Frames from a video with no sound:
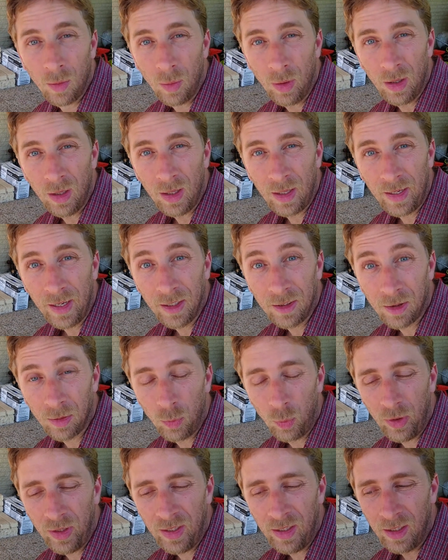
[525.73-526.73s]
Well, I got
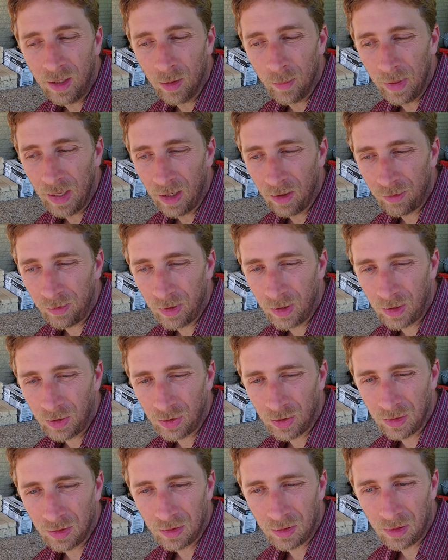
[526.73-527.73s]
some weed eater
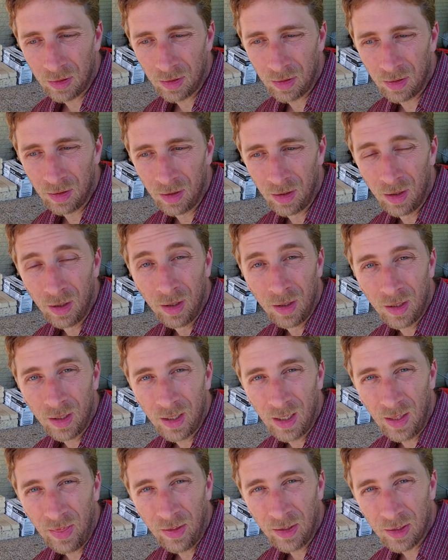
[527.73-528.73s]
malfunctions.
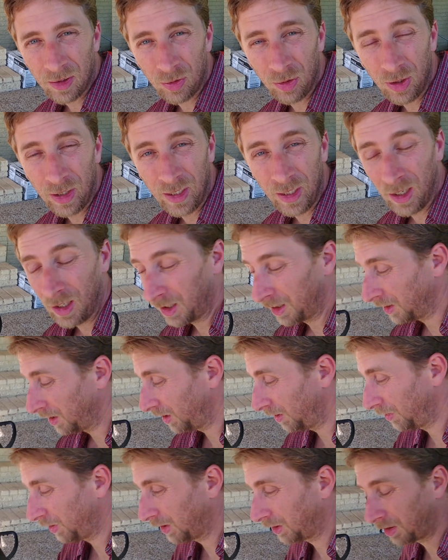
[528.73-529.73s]
Getting the string on and
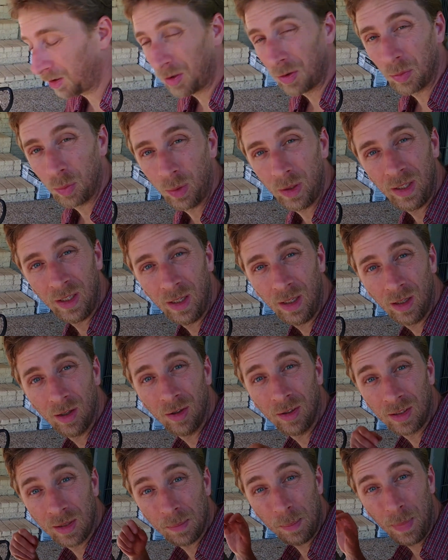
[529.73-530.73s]
off this old weed
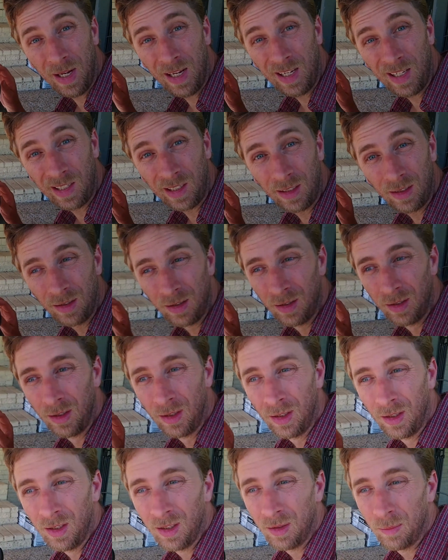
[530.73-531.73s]
eater is a pain.
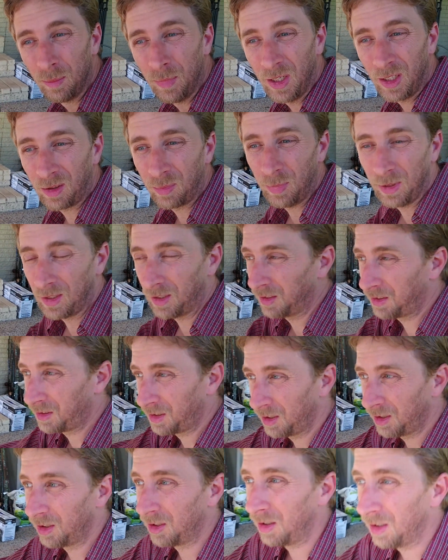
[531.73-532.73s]
Makes me
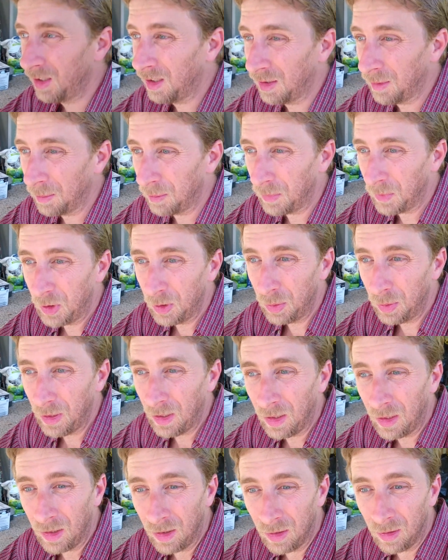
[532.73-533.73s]
consider
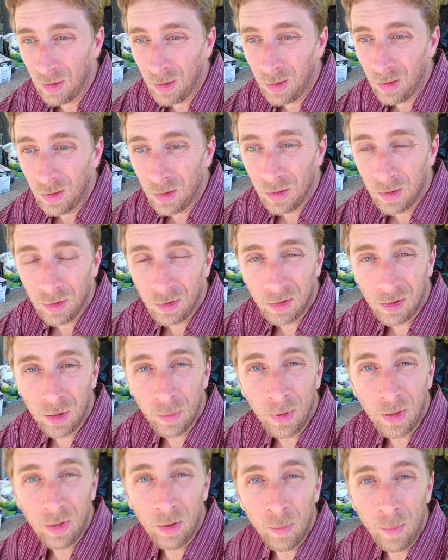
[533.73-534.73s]
doing
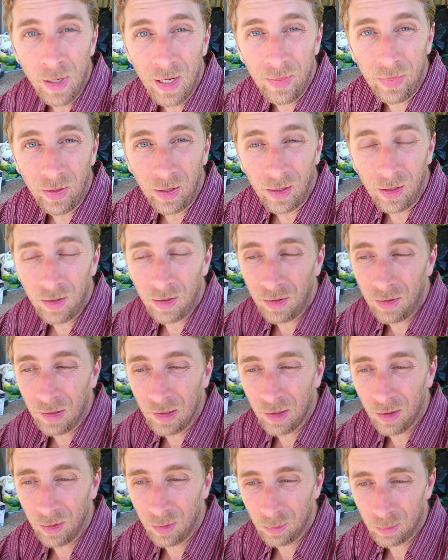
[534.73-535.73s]
some other method, you
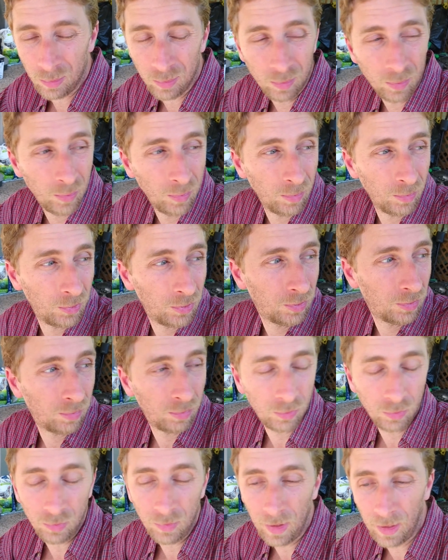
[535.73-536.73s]
know.
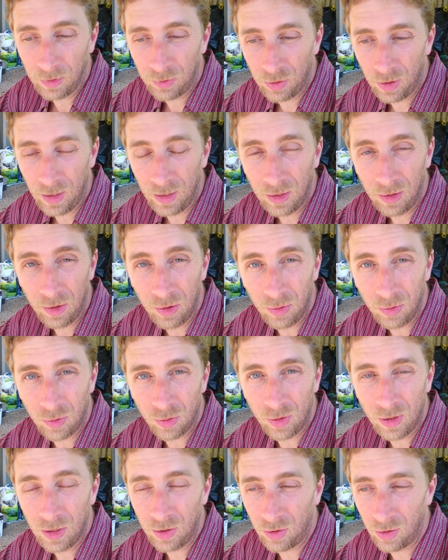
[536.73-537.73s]
I'm not trying to do
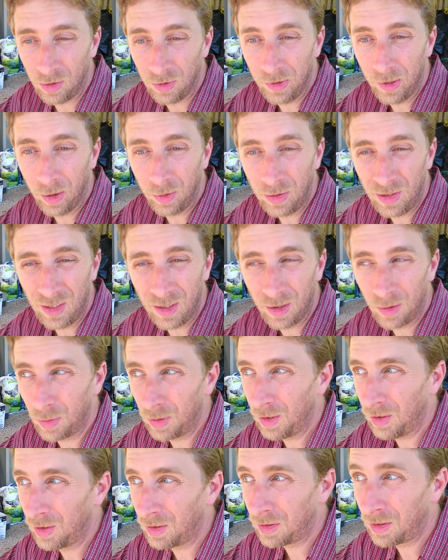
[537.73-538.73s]
traditional no-till
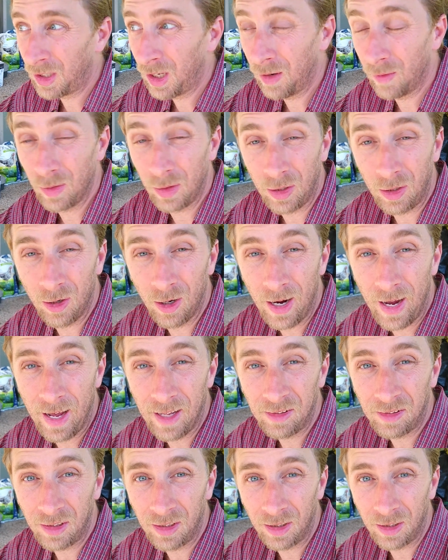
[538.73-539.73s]
where you just cover the
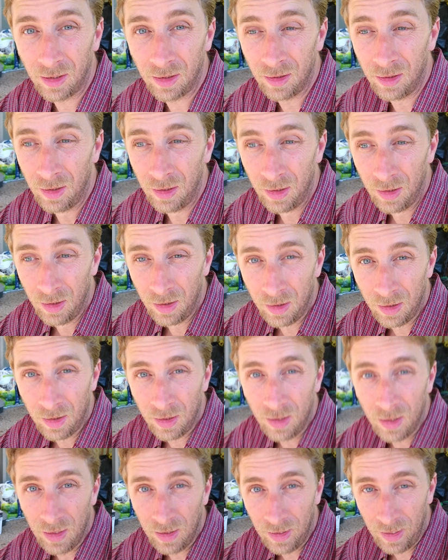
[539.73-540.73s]
grass and
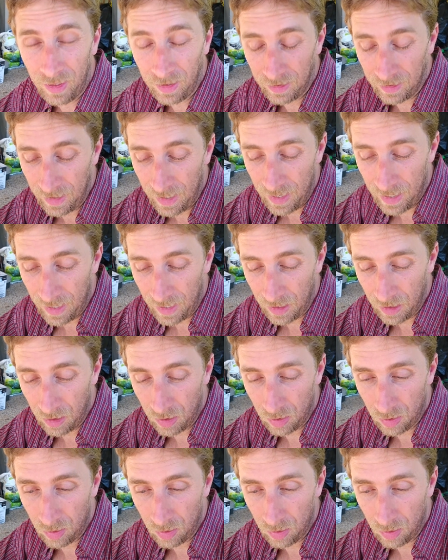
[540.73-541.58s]
let it die.